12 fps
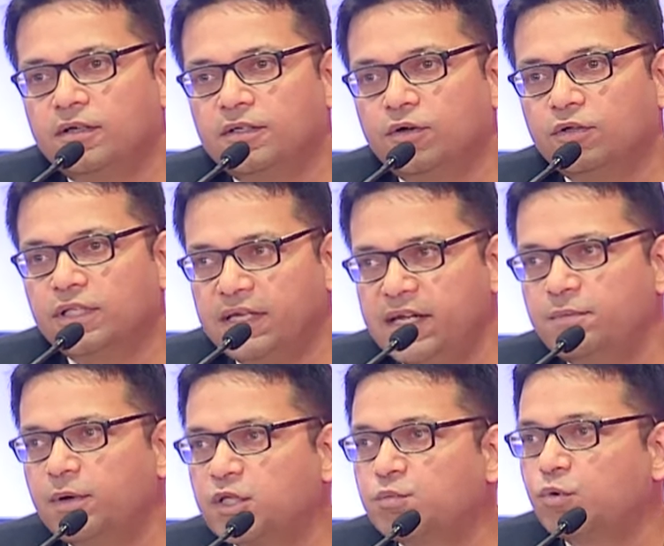You know, they need
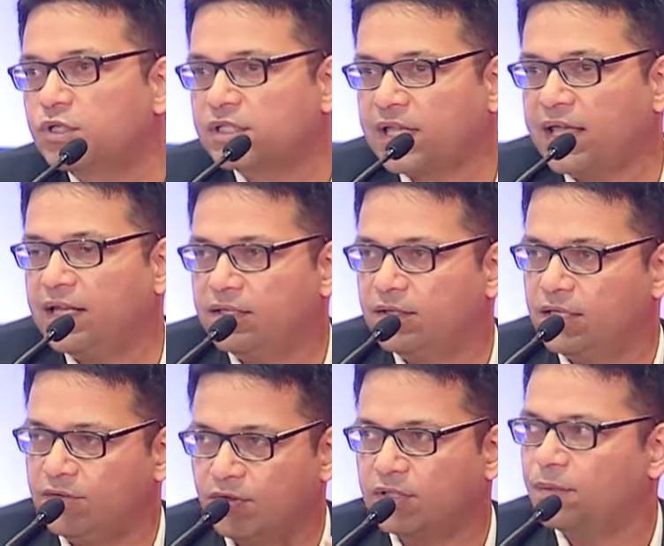much more scale.
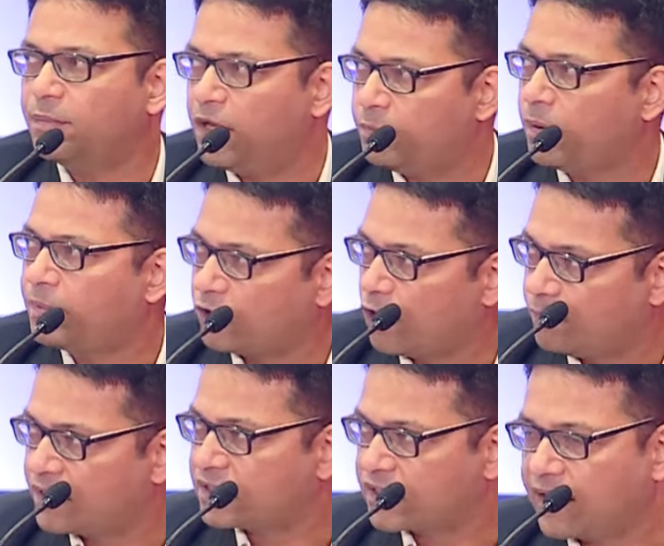Even the minimum
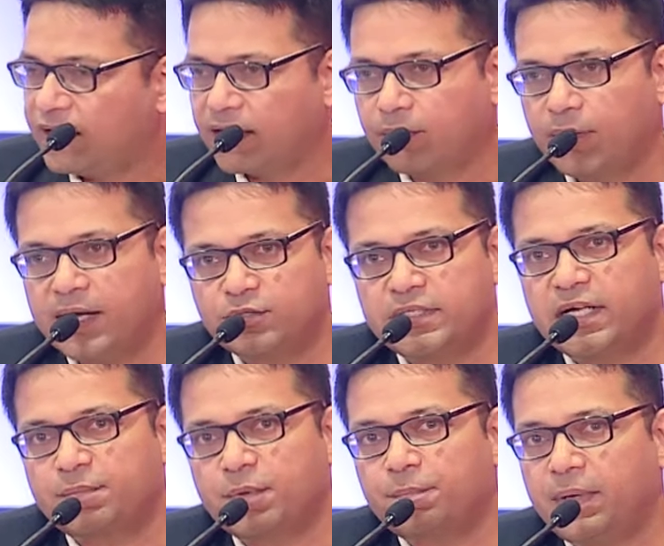economic scale required to set
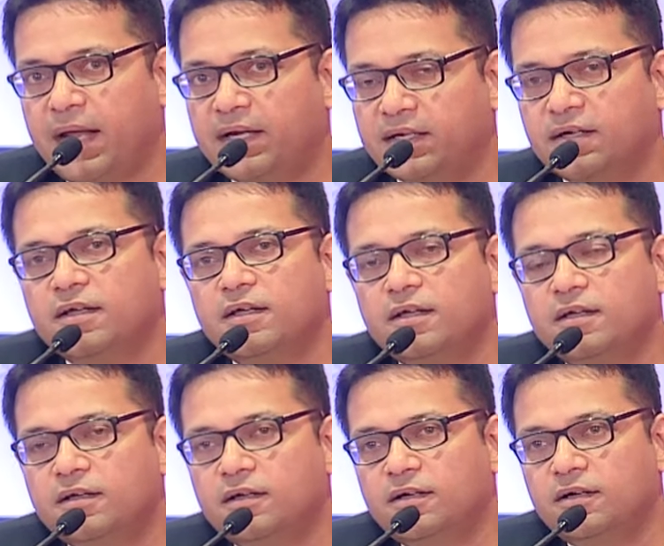up a plant
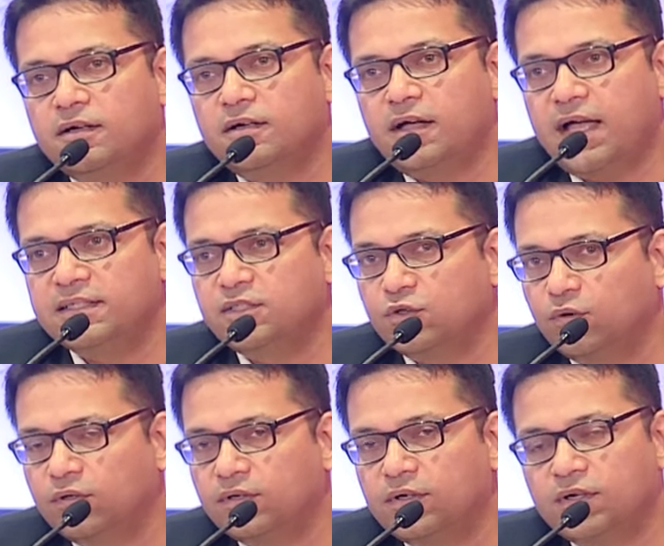has its
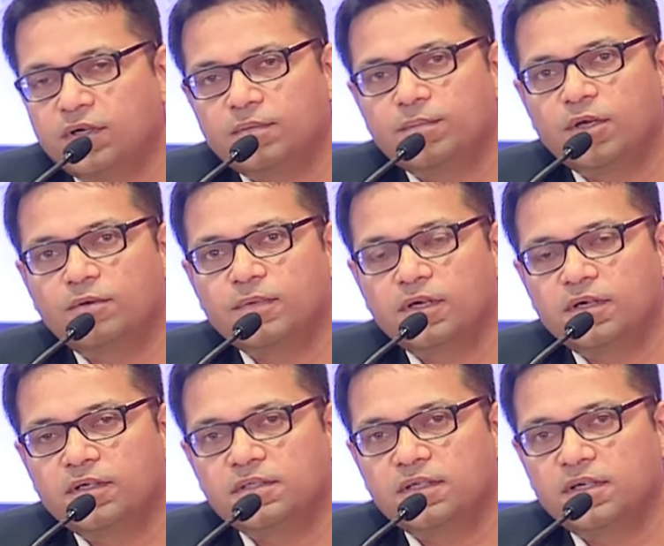own
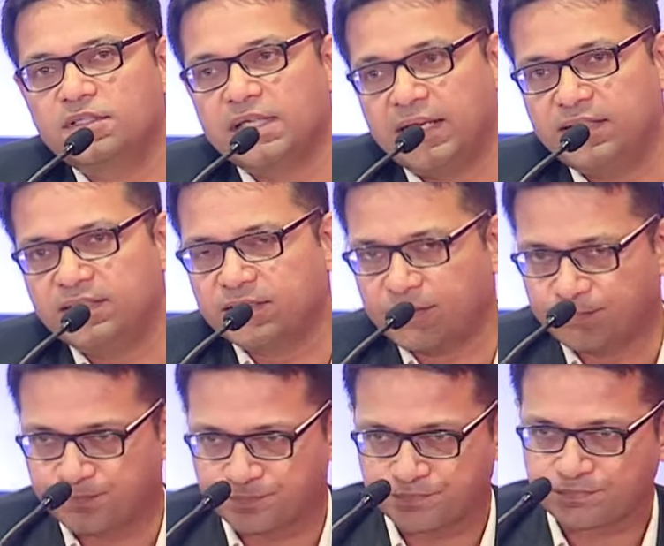challenges.
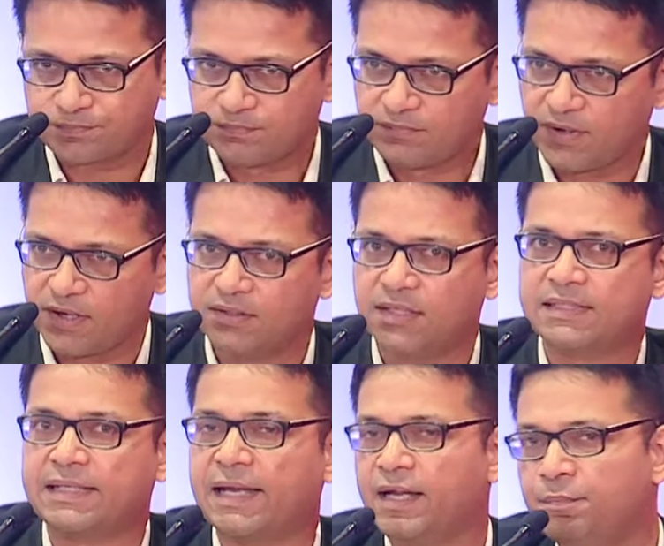The
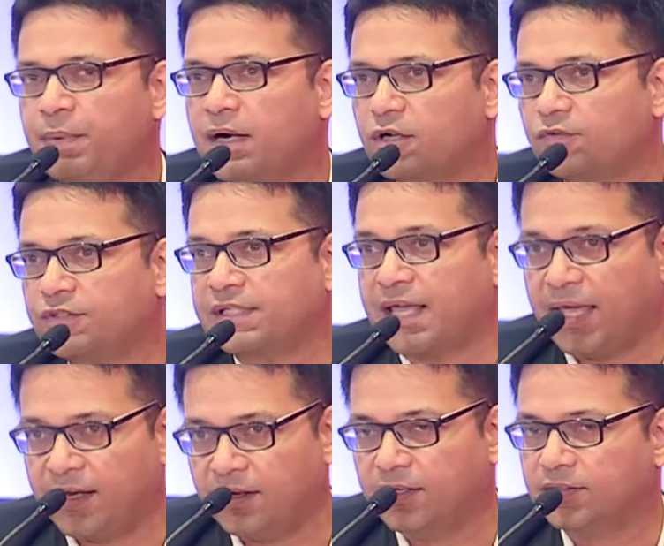second part of
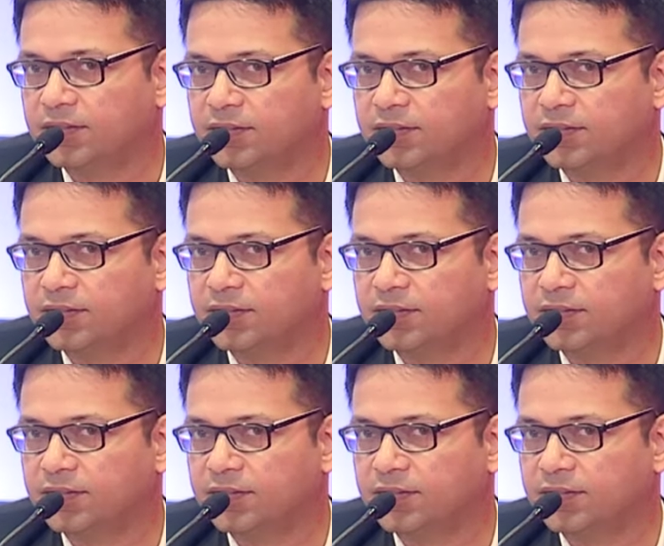scale